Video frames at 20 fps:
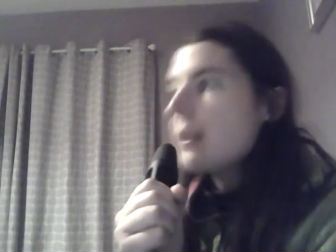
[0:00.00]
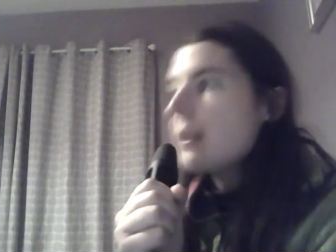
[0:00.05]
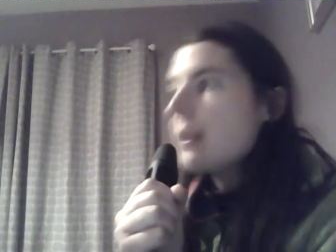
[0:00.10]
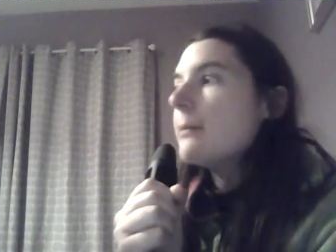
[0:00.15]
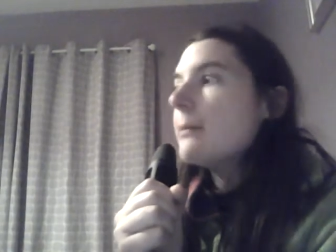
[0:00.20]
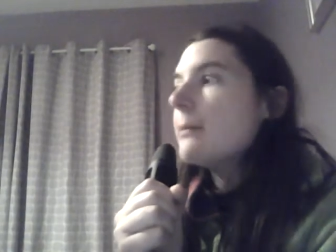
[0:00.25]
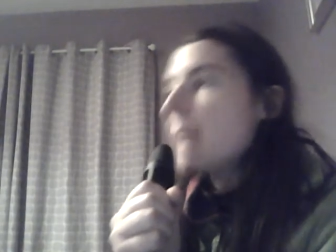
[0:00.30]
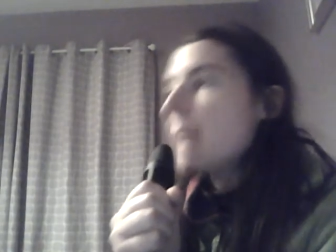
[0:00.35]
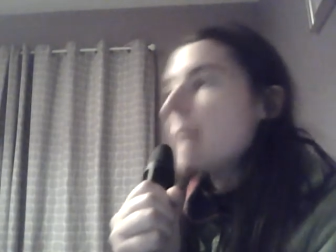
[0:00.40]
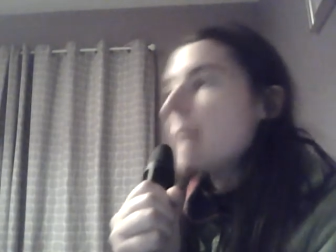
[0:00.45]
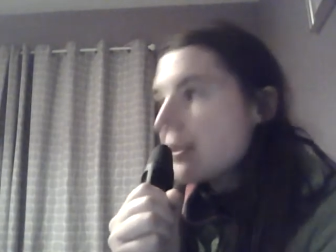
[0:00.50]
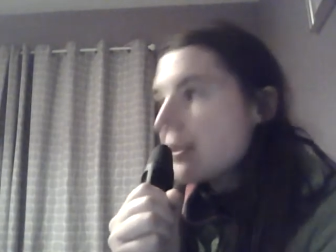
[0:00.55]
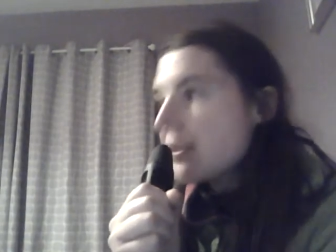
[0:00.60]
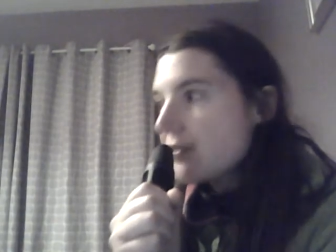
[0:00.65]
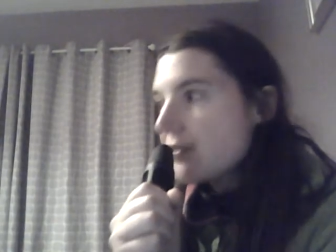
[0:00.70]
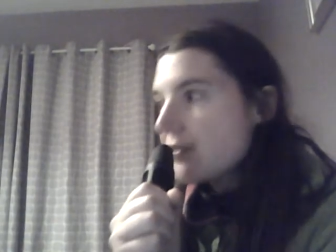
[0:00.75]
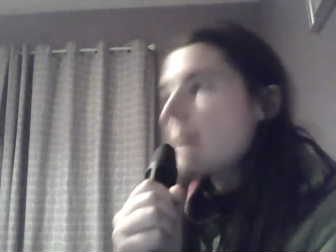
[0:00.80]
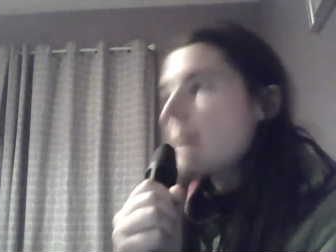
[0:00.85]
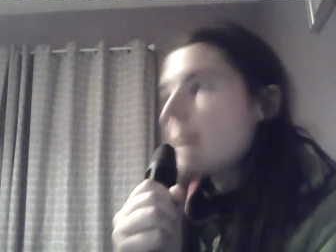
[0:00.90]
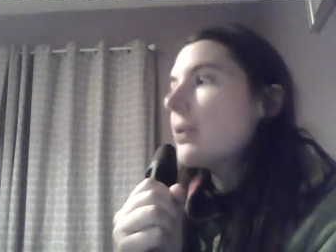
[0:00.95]
I'm a
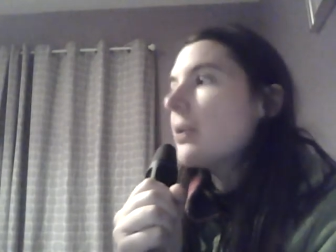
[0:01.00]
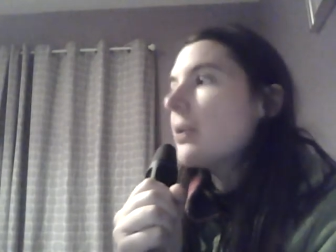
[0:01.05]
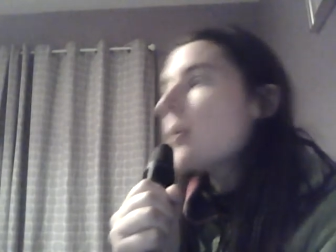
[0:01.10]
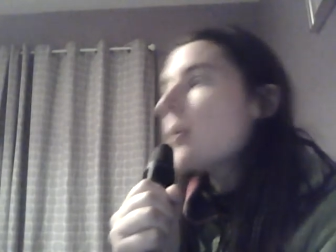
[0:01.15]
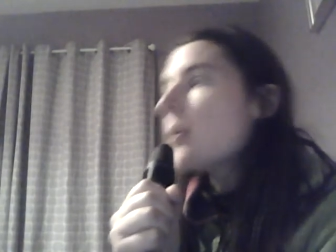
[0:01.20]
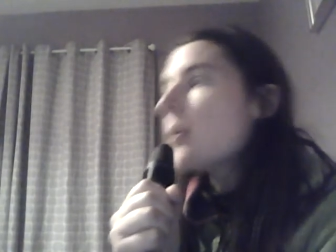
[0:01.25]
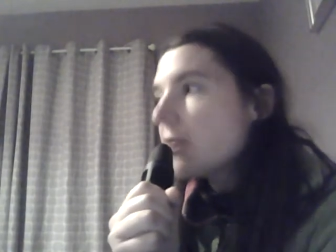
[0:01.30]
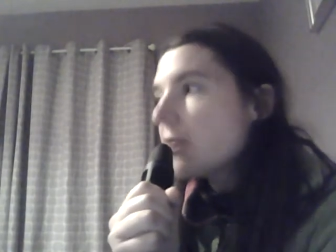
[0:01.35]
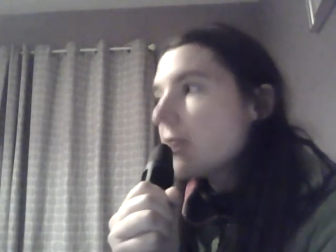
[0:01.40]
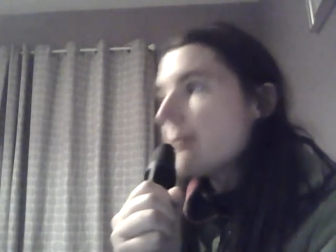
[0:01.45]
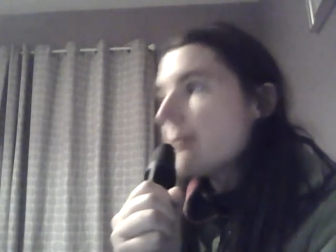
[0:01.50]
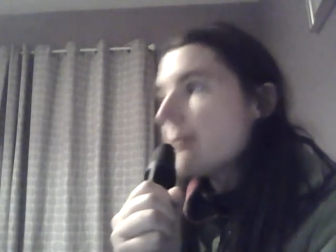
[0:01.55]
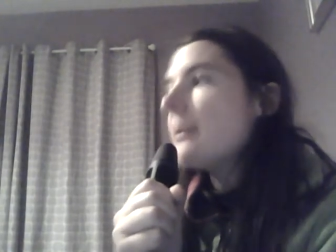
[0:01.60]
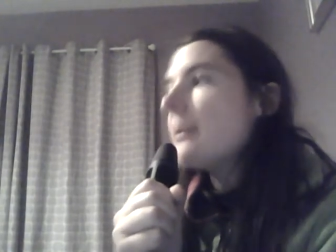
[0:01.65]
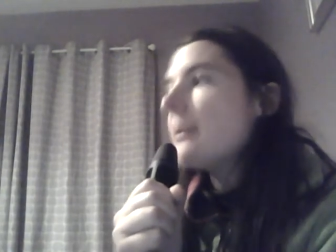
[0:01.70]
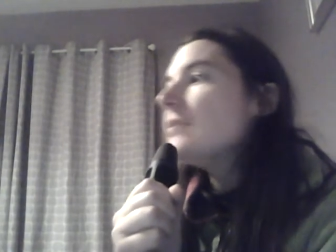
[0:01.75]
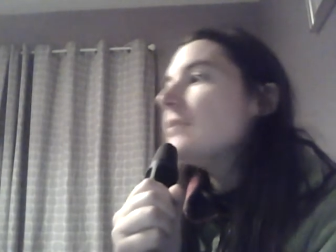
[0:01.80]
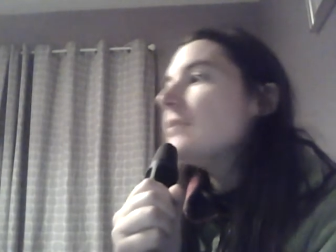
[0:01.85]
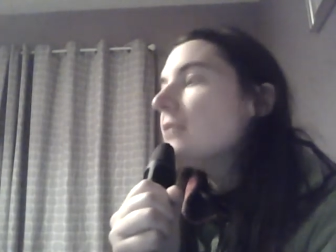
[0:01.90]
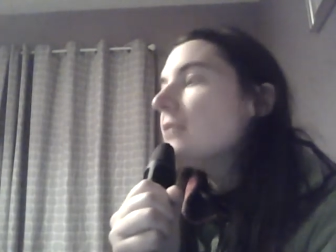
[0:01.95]
manager, I'm a coach, I'm a
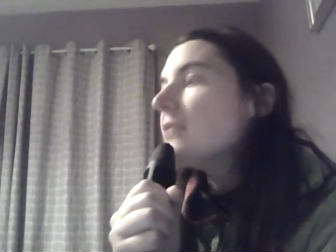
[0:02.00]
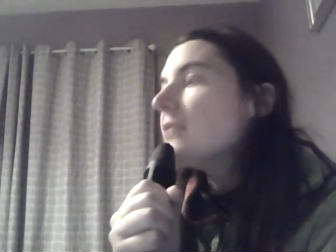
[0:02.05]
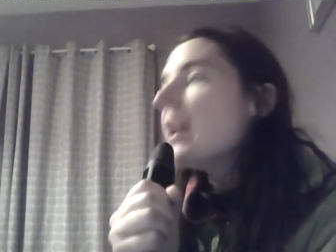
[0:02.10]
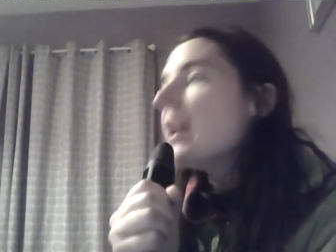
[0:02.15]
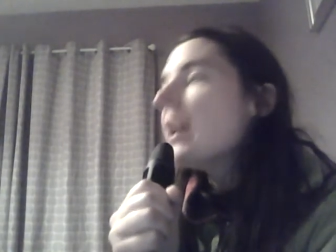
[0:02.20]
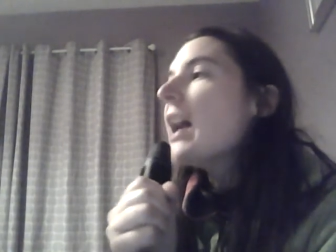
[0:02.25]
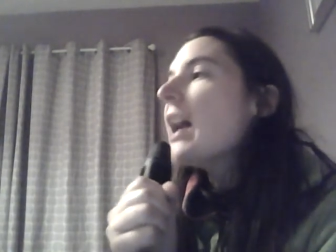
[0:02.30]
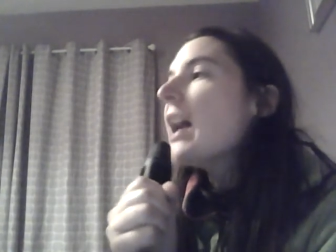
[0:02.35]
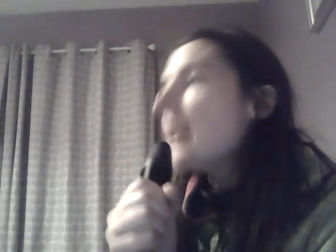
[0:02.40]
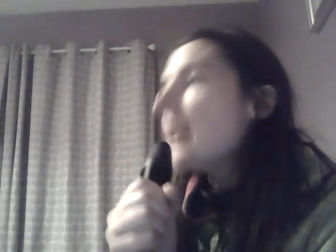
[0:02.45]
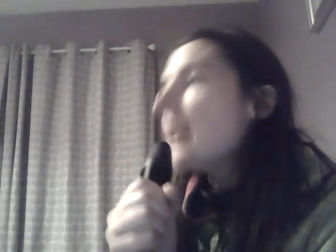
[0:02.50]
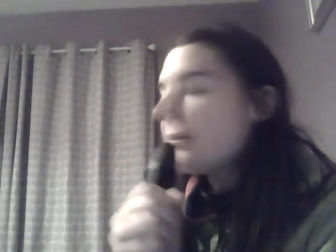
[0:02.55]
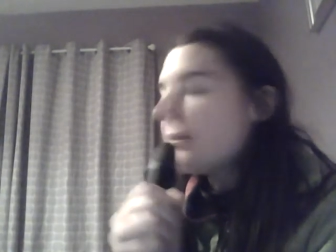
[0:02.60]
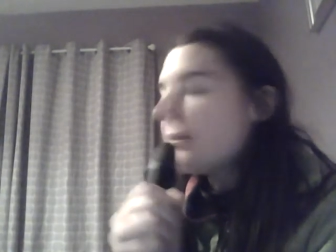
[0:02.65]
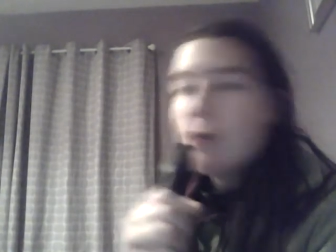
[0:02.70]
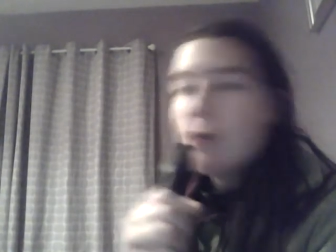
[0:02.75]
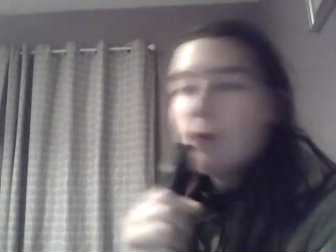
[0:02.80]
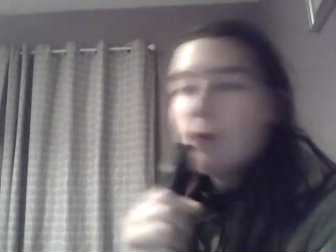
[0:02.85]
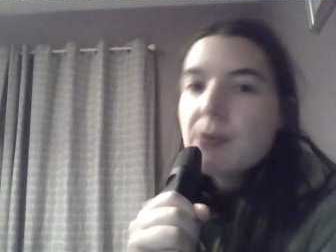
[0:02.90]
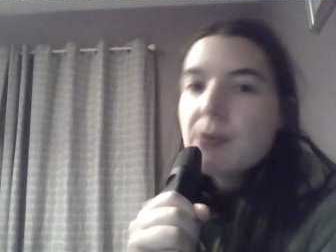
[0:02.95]
mentor, and I have to
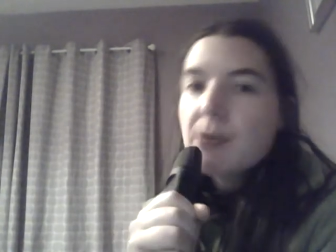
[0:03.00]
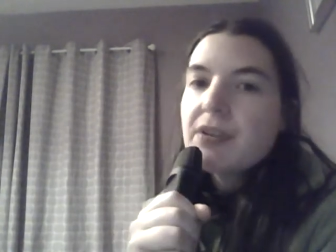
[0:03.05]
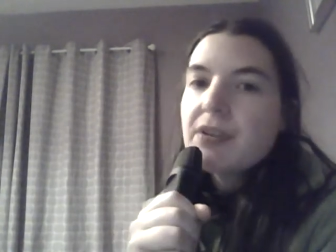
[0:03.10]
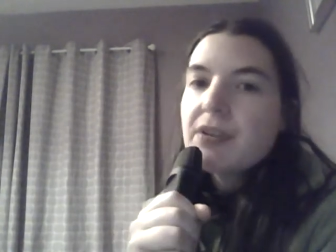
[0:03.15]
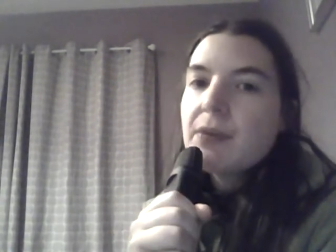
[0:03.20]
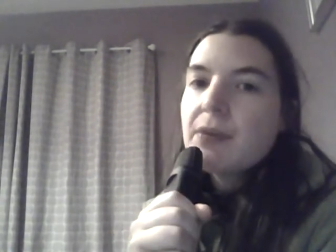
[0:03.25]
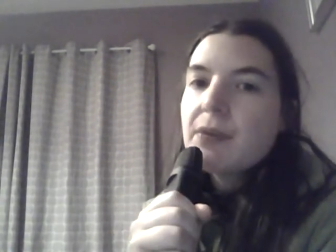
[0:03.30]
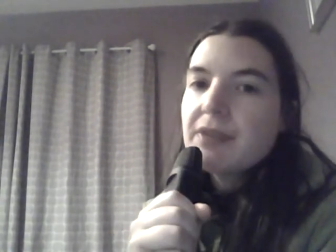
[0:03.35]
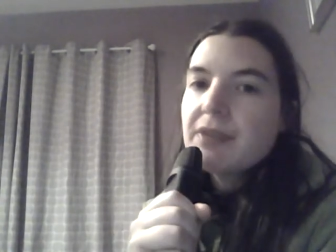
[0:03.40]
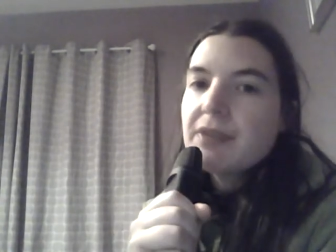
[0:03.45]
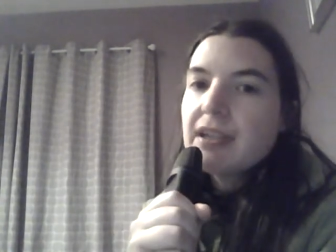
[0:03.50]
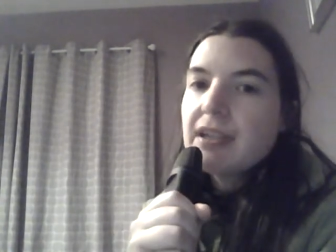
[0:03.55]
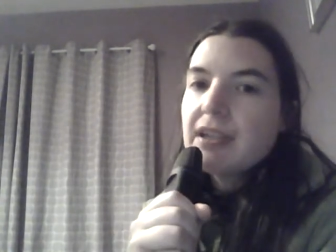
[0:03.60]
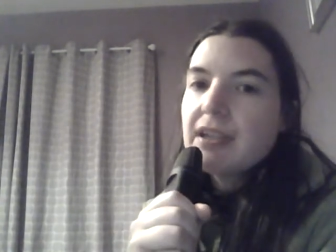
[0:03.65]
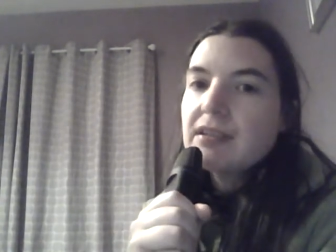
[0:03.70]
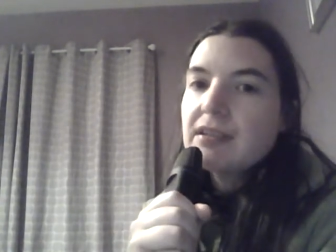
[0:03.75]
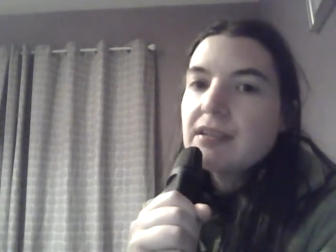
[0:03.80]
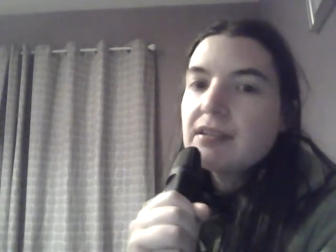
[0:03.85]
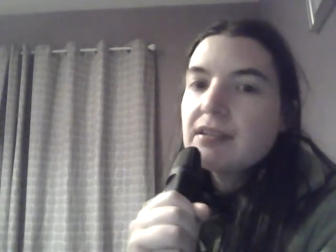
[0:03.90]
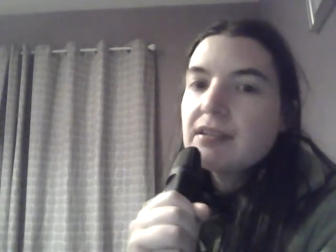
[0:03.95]
focus on those things.